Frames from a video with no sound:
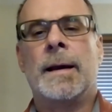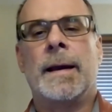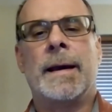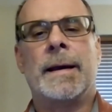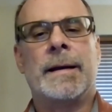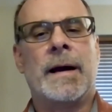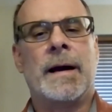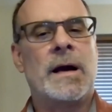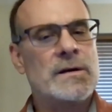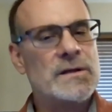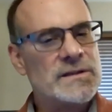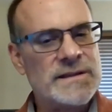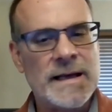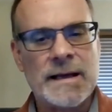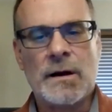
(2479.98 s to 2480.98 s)
I
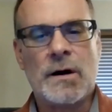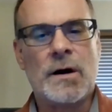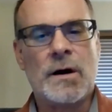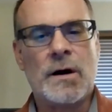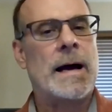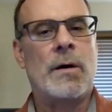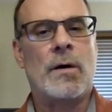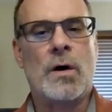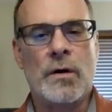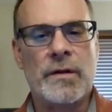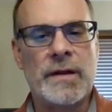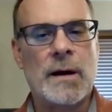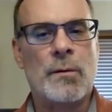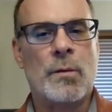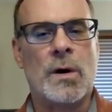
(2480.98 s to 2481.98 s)
understand how all
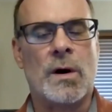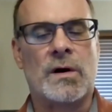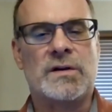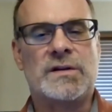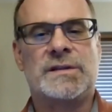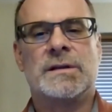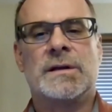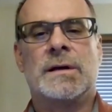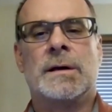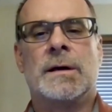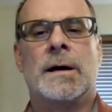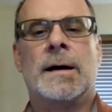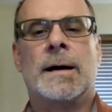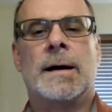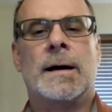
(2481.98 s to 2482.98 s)
that works.
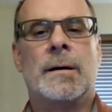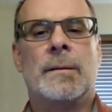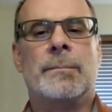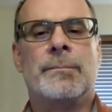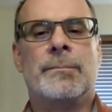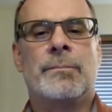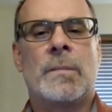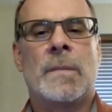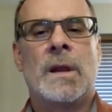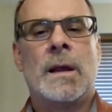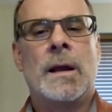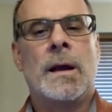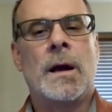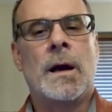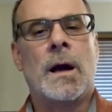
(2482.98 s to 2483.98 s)

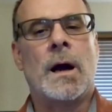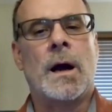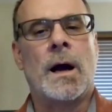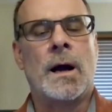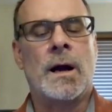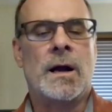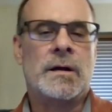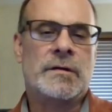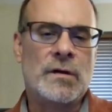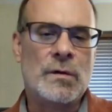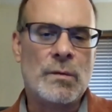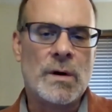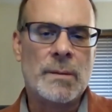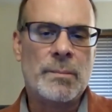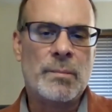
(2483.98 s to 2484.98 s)
I
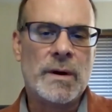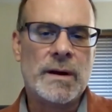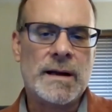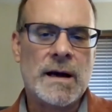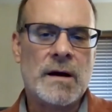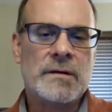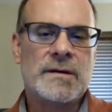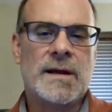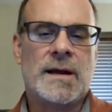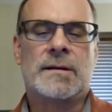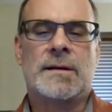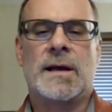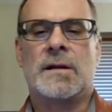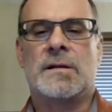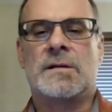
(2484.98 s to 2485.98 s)
do want to point out
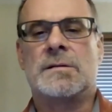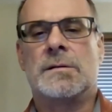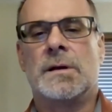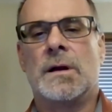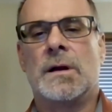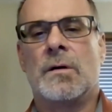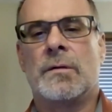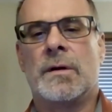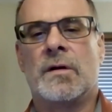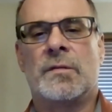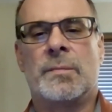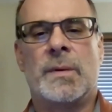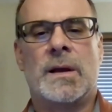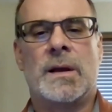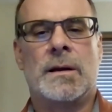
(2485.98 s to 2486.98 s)
that
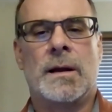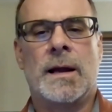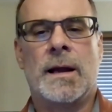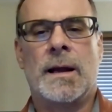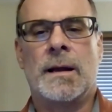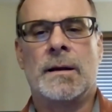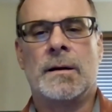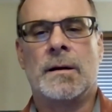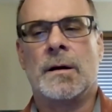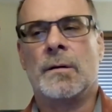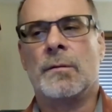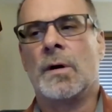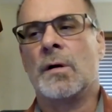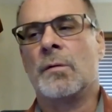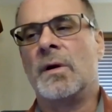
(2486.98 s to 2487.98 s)
there's been
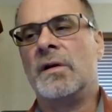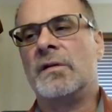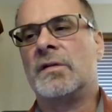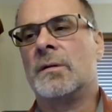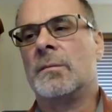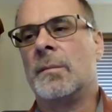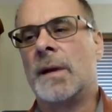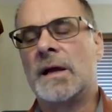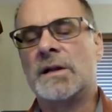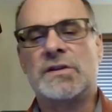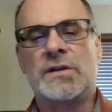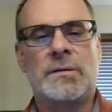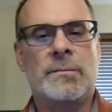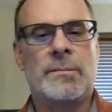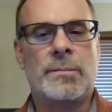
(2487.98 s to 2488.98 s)
a recent
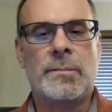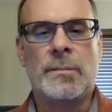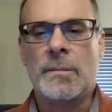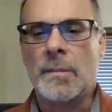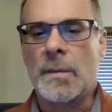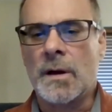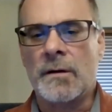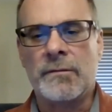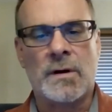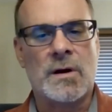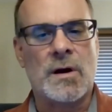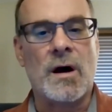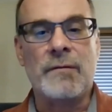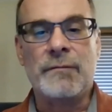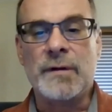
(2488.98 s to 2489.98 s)
mention of a
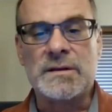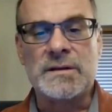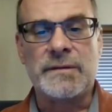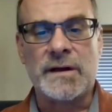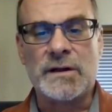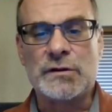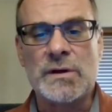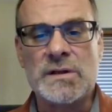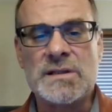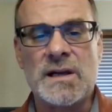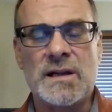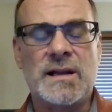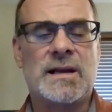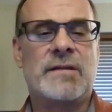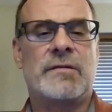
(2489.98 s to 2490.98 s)
conflict of interest.
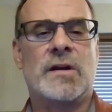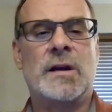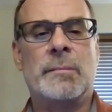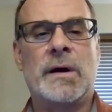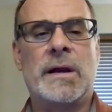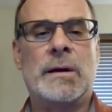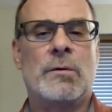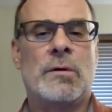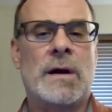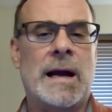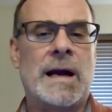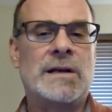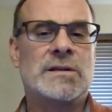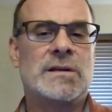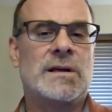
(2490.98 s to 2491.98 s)
I think if anybody were
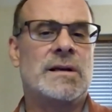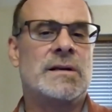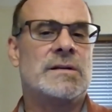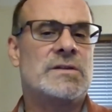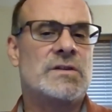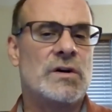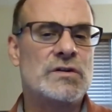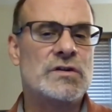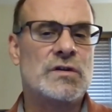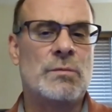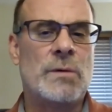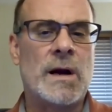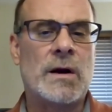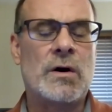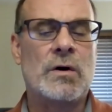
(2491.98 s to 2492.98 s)
actually search the
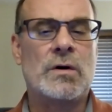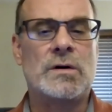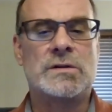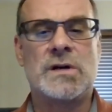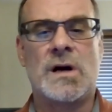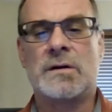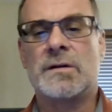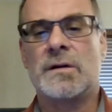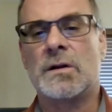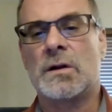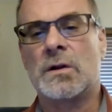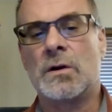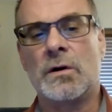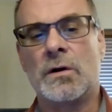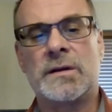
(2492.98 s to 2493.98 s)
record or talk to the
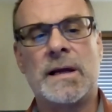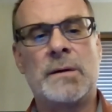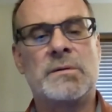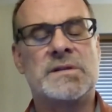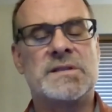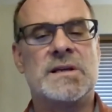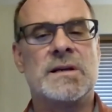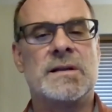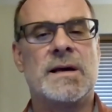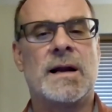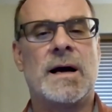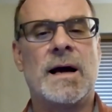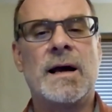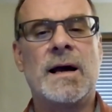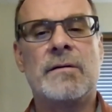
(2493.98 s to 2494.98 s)
clerk, they would see
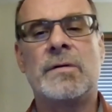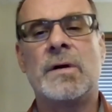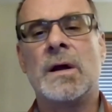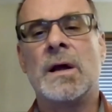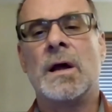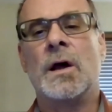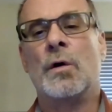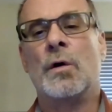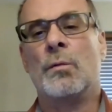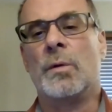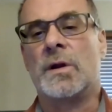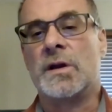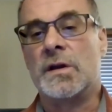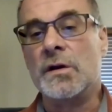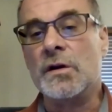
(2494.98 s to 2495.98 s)
that I have
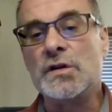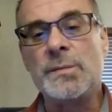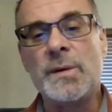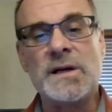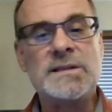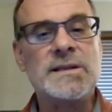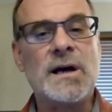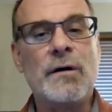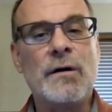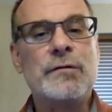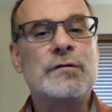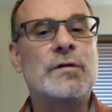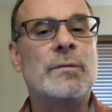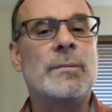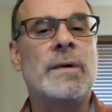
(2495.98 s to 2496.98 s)
recused myself
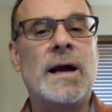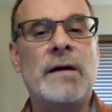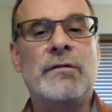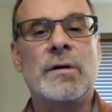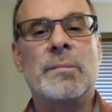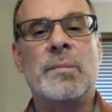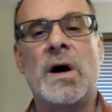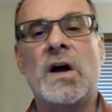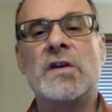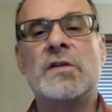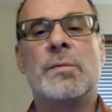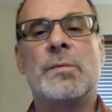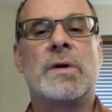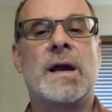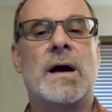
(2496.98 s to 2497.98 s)
from every
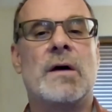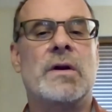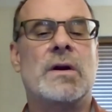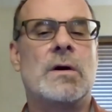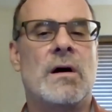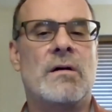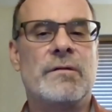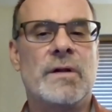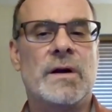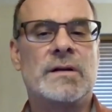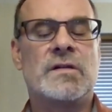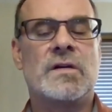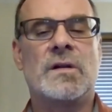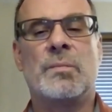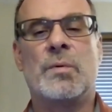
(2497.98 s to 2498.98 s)
possible county
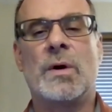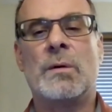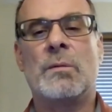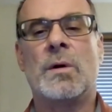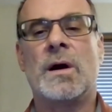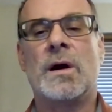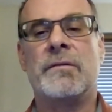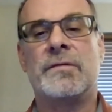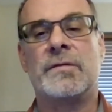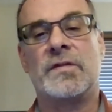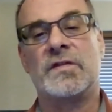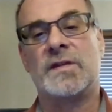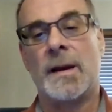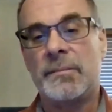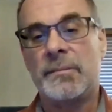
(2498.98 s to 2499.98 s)
conflict to the point where I've
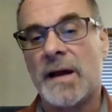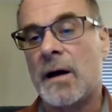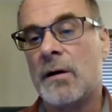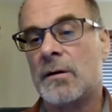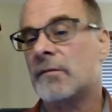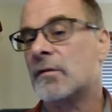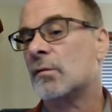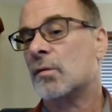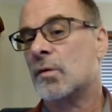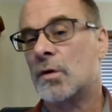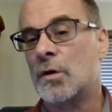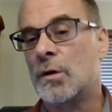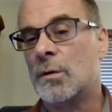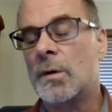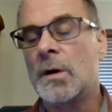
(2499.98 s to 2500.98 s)
stepped out of the
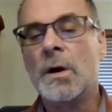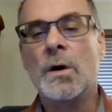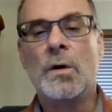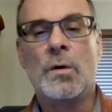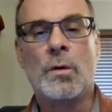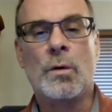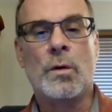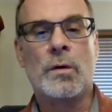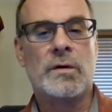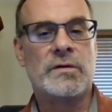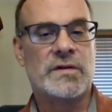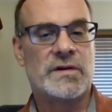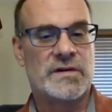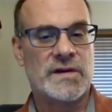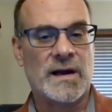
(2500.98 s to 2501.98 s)
room or
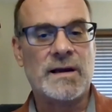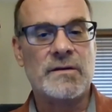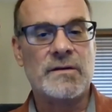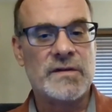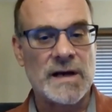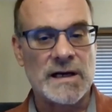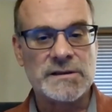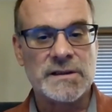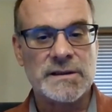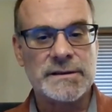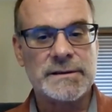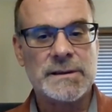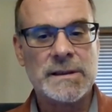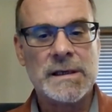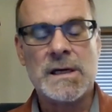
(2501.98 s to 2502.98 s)
those executive
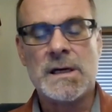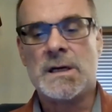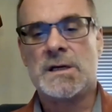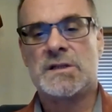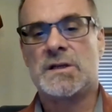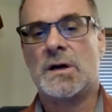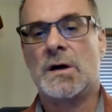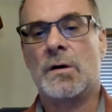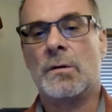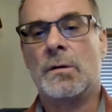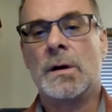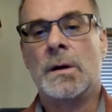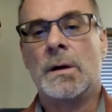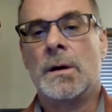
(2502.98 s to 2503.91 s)
sessions. So,